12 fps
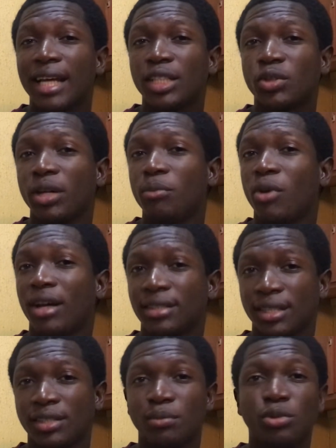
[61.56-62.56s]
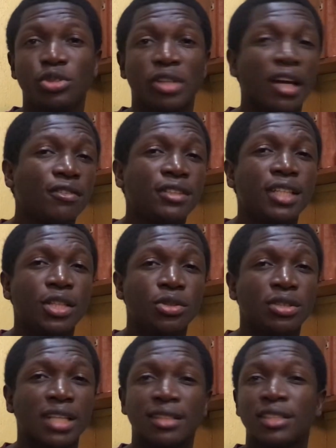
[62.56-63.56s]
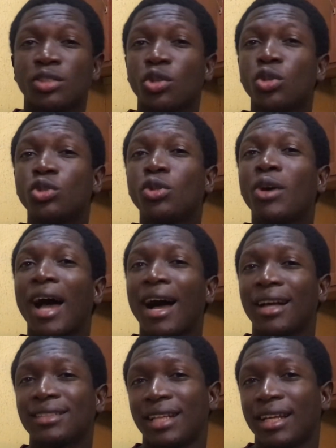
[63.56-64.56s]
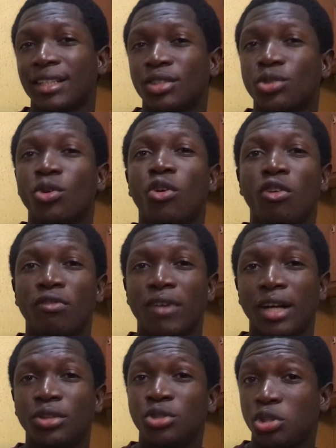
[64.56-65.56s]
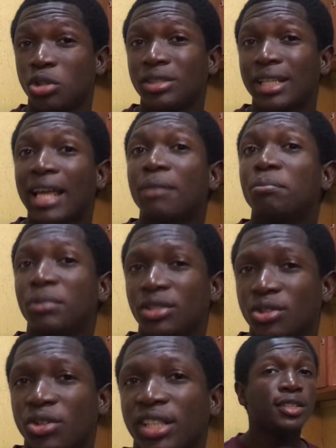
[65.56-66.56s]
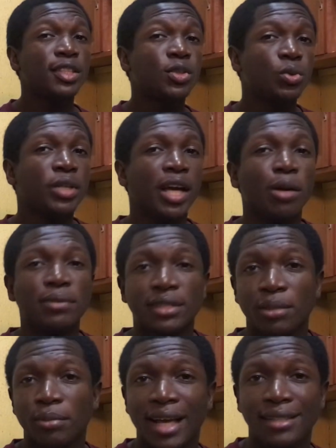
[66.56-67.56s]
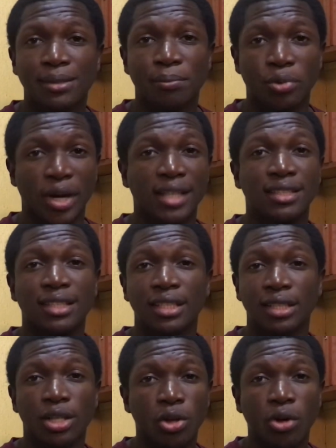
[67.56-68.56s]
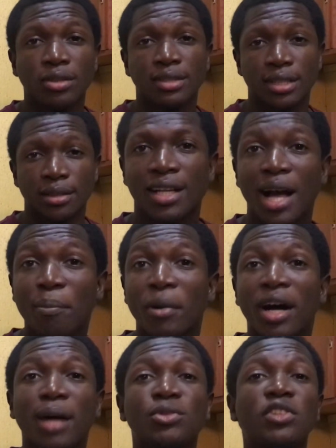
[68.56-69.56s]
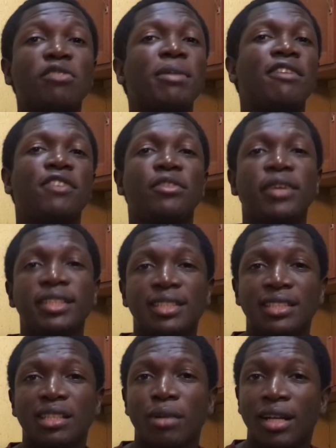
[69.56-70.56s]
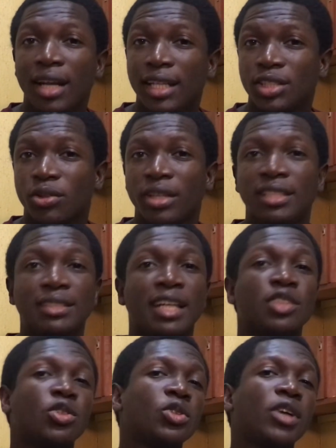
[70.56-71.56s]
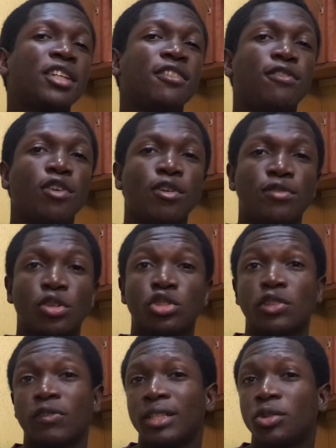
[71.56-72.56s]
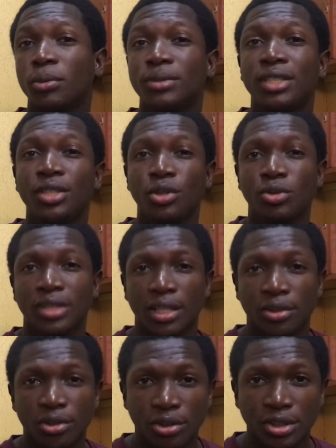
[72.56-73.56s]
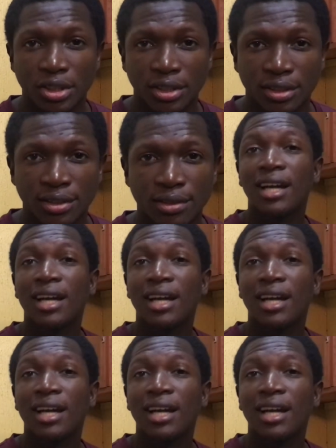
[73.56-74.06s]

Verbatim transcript: Litecoin more accessible to everyday users, it also acts like a store of value just like Bitcoin. This would help stabilize the price in the long term. And perhaps one of my favorite things about Litecoin is that it's also at the forefront of adopting new technologies.